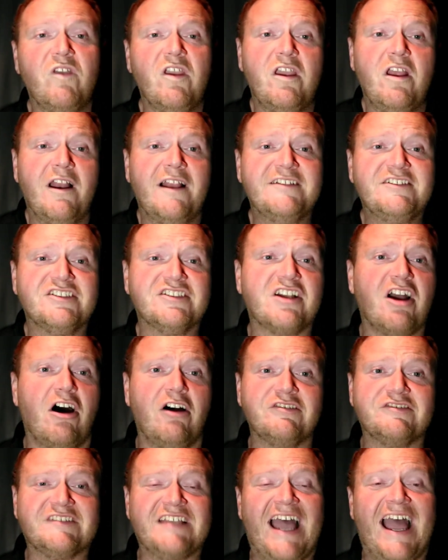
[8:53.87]
And it just
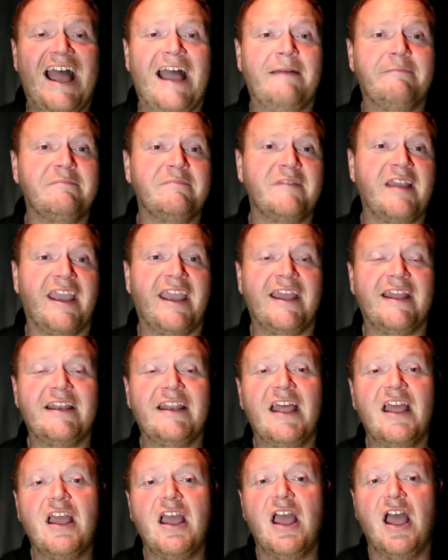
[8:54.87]
costs time.
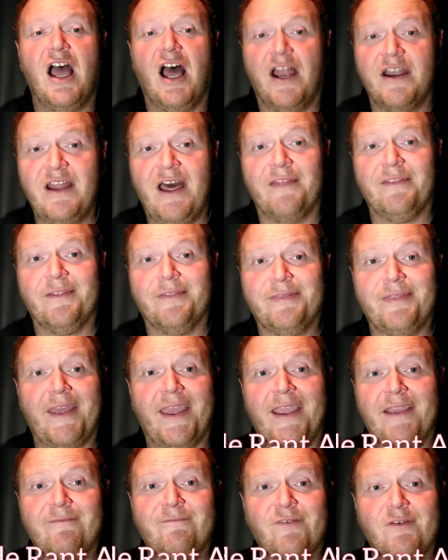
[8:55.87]
And another
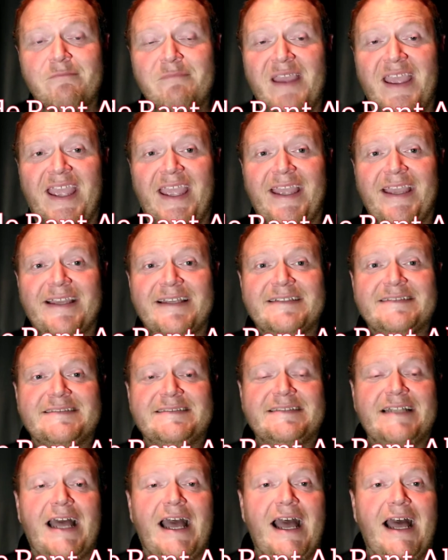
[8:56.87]
thing for me
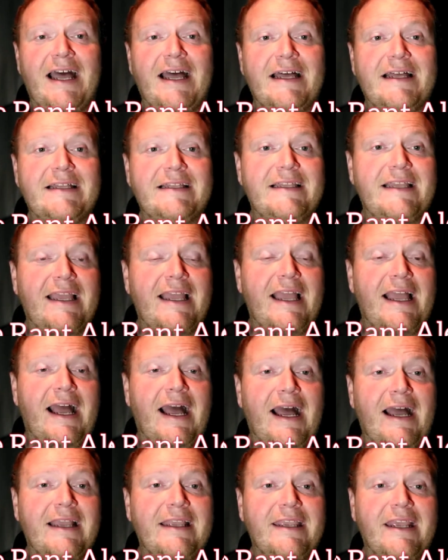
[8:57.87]
is, uh,
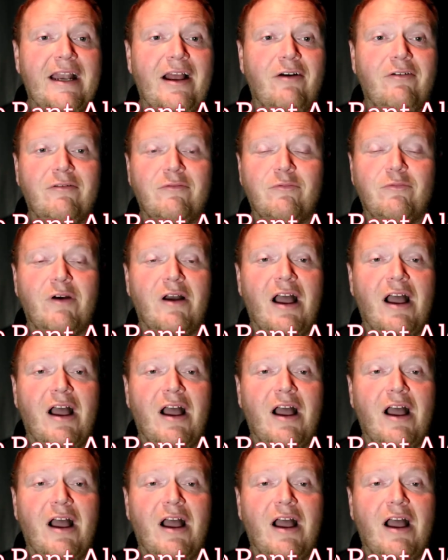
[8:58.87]
uh, you know,